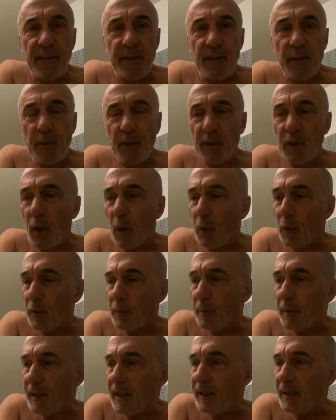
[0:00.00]
do a
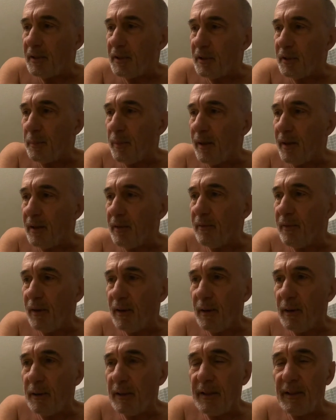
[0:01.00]
cold plunge as part of
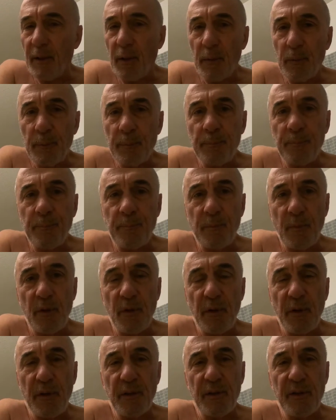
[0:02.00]
our, you know,
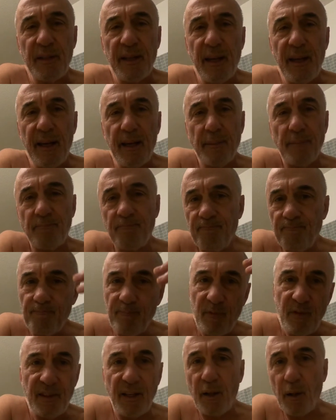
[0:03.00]
New Year's Day
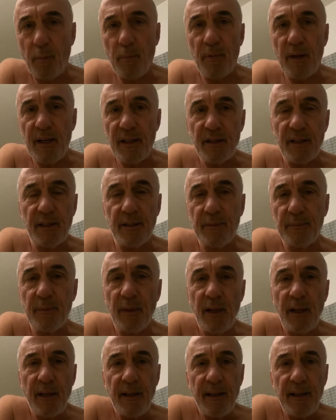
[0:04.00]
celebration,
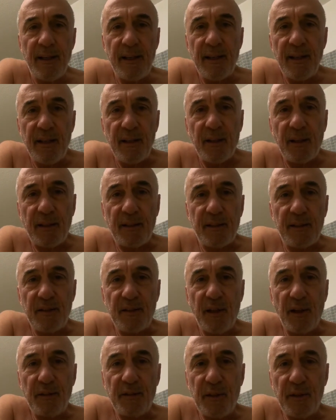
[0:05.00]

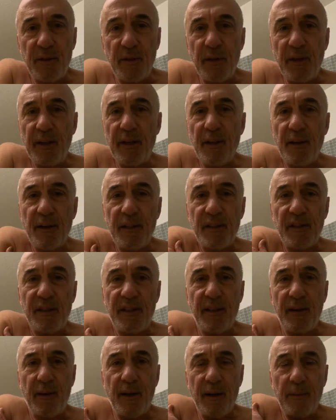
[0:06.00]
start the new year,
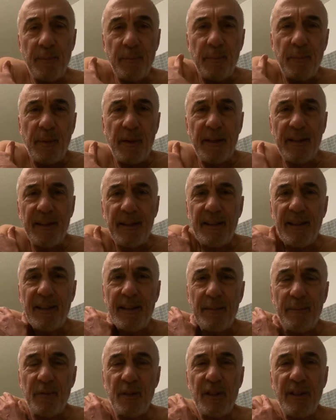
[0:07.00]
etc. But
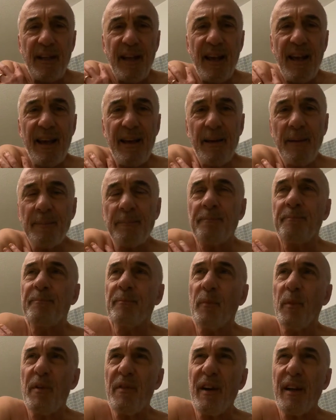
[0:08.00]
uh, today,
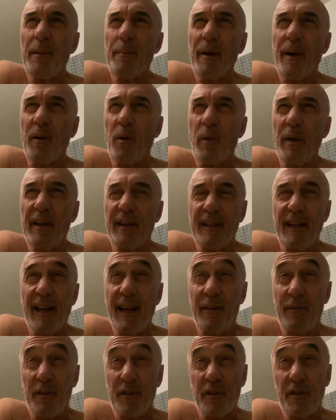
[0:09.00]
we've had about a week and a
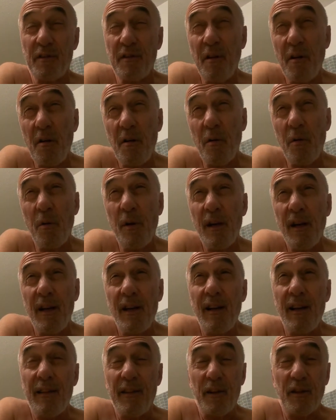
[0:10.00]
half of snow.
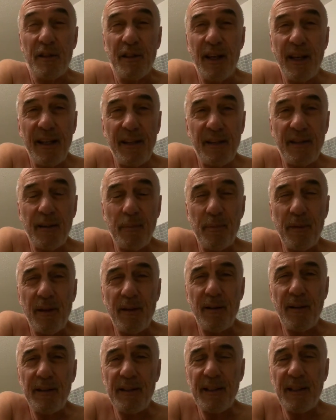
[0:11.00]
There's ice up
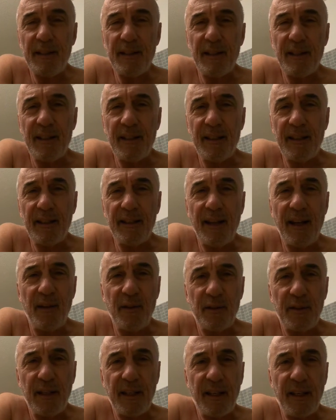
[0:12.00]
there on that thing, and I
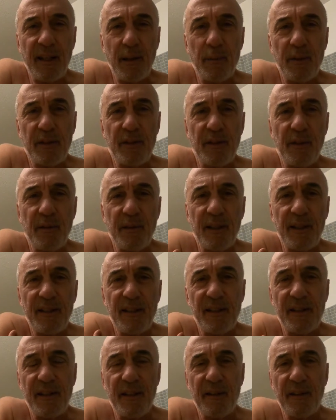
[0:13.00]
don't think anyone's doing it
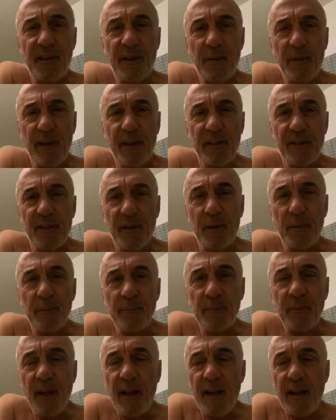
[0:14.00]
this year anyway. So